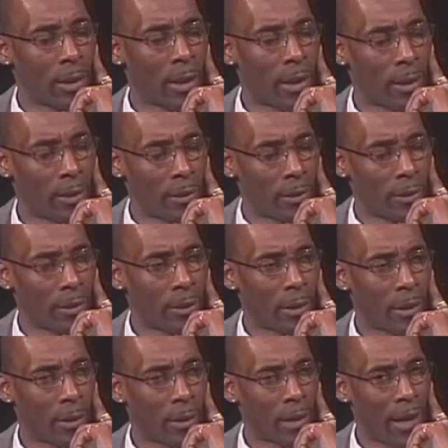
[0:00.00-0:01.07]
Right,
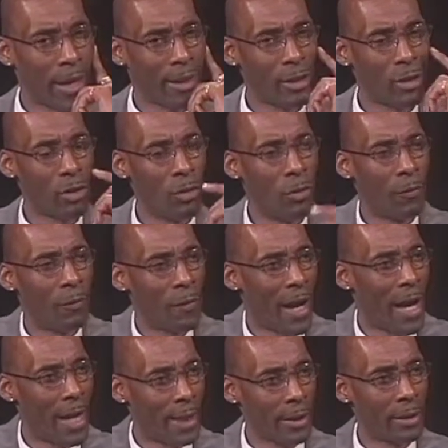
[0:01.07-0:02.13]
right. How did you
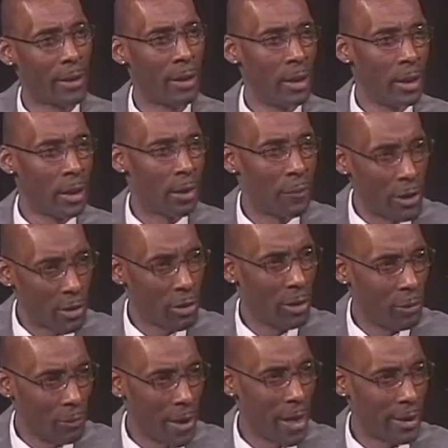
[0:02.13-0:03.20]
eventually
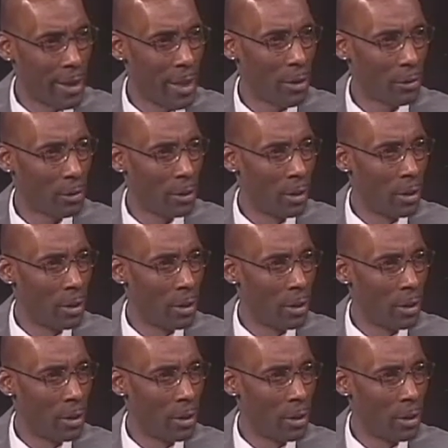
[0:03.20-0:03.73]
find out